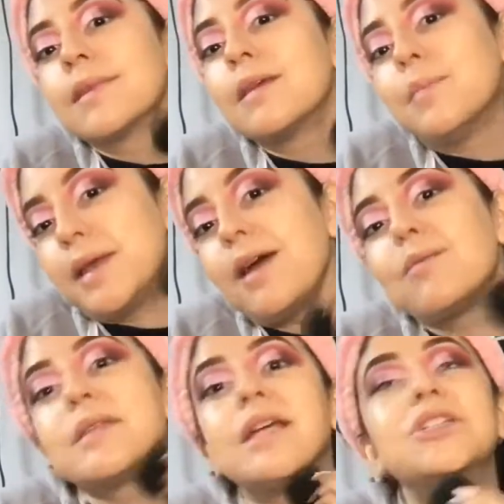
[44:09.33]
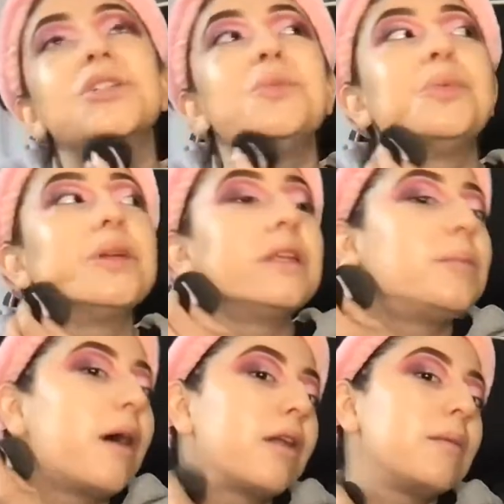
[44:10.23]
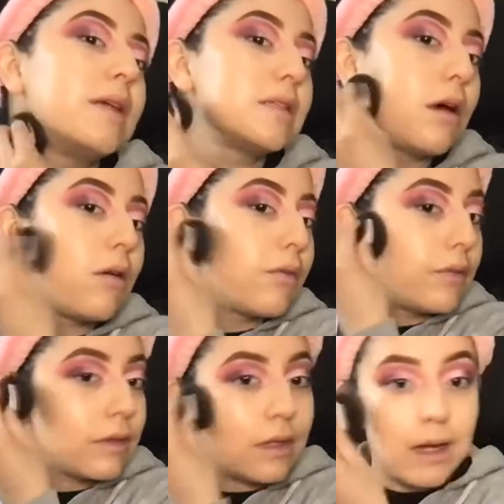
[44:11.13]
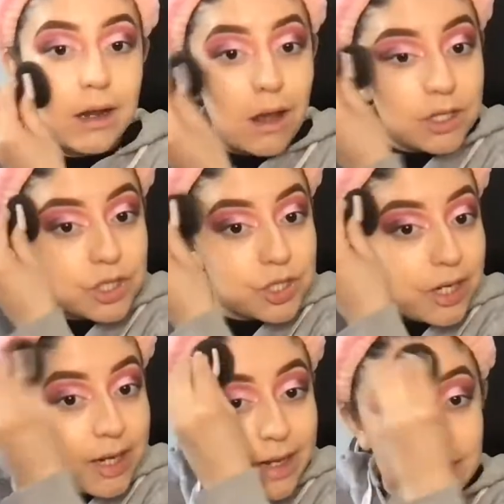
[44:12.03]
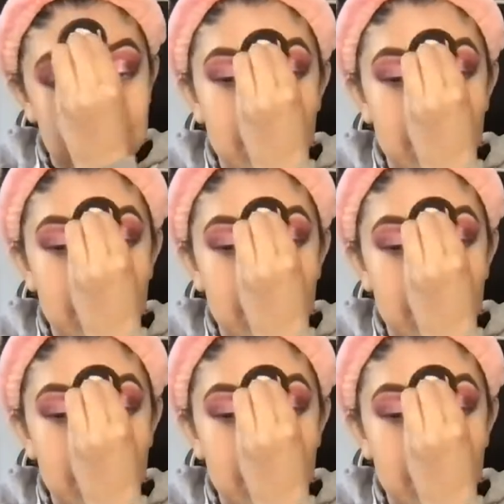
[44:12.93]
yeah, I was actually really proud of myself that I got straight A's.